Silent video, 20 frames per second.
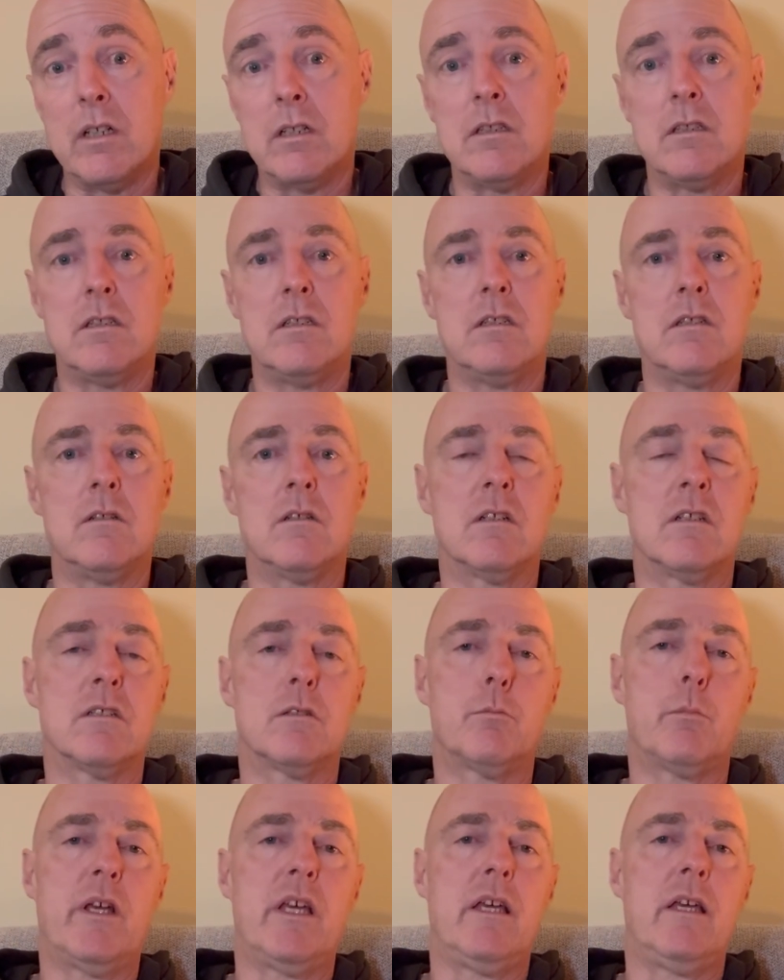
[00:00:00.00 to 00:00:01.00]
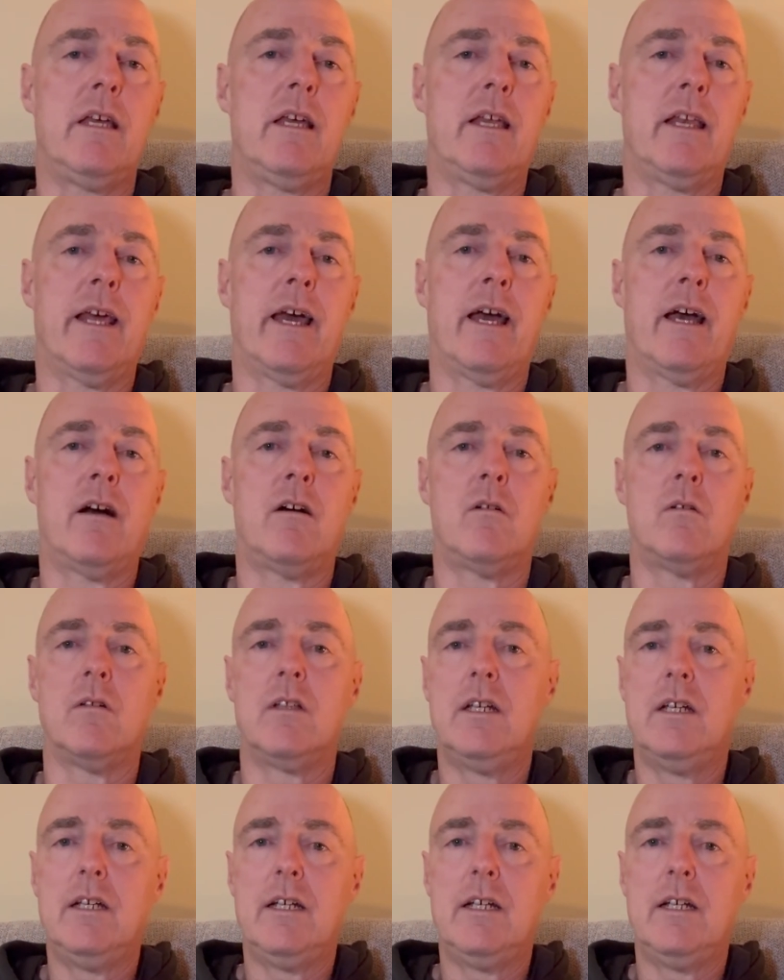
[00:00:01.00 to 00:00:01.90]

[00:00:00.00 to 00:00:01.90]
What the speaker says: who are speaking out,